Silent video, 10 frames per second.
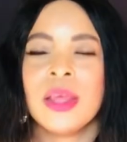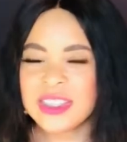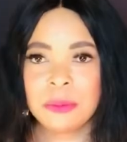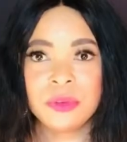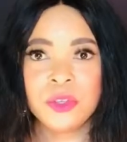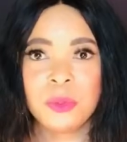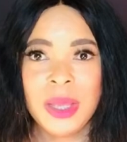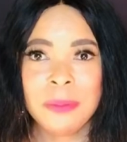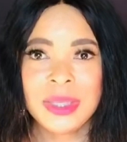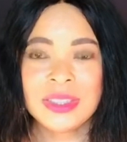Some of you
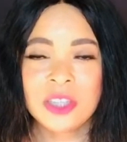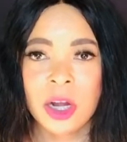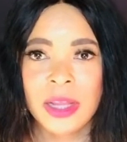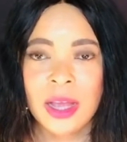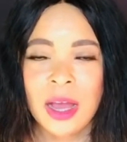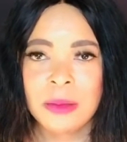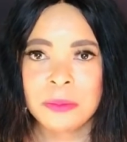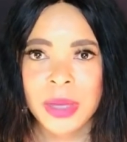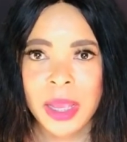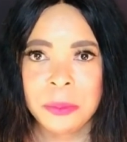may be starting
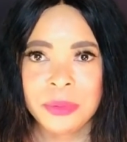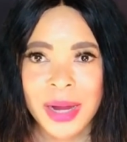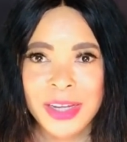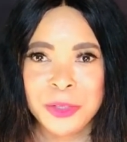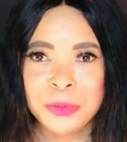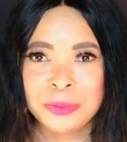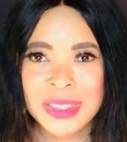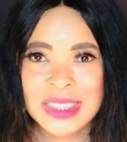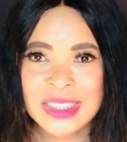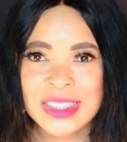up a brand new
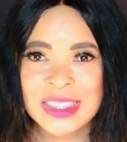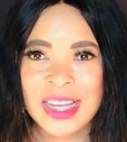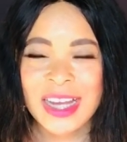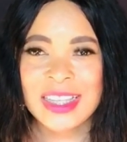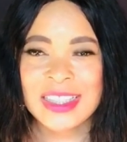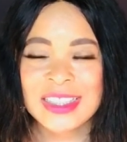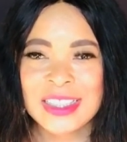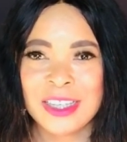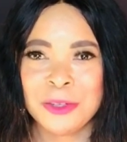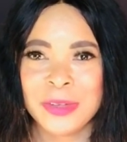business at
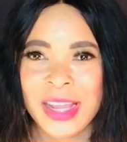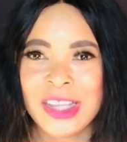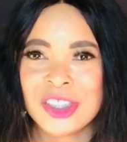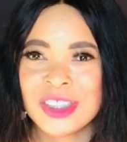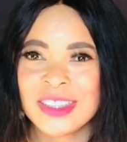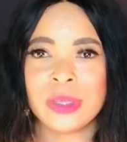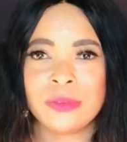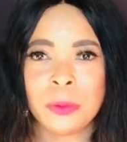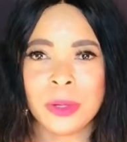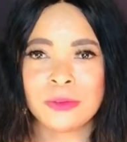this lunation.
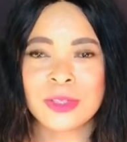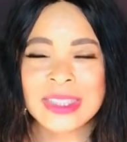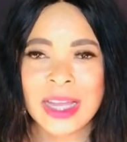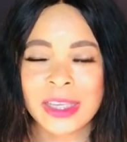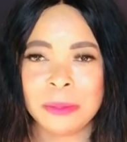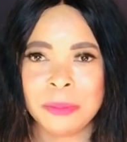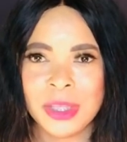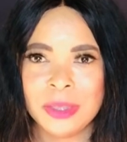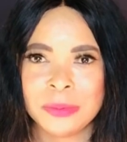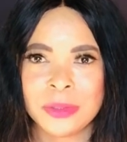If you're one of those lucky
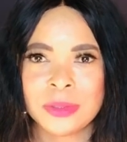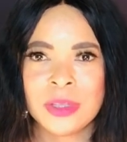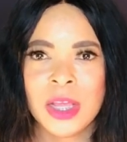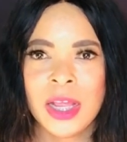people